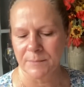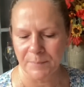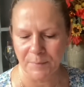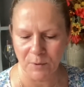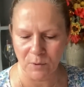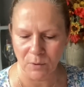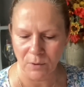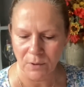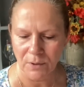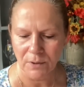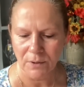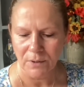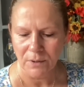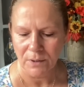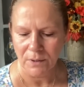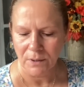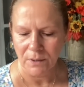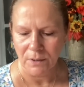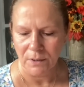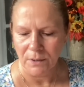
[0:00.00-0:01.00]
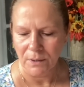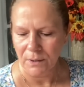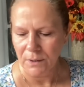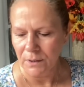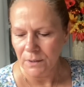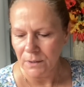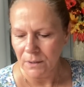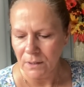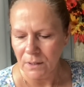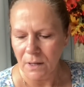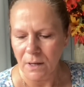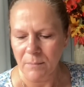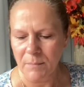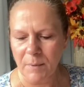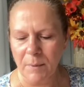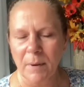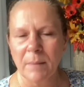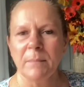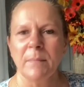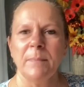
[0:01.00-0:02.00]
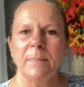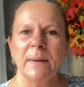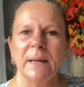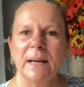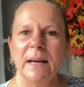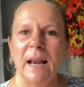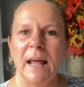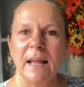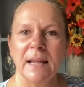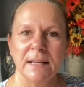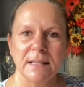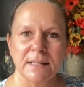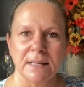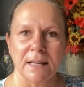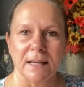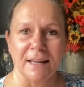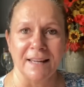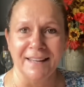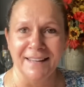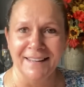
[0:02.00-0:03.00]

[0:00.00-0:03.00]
but I'm a bit lazy.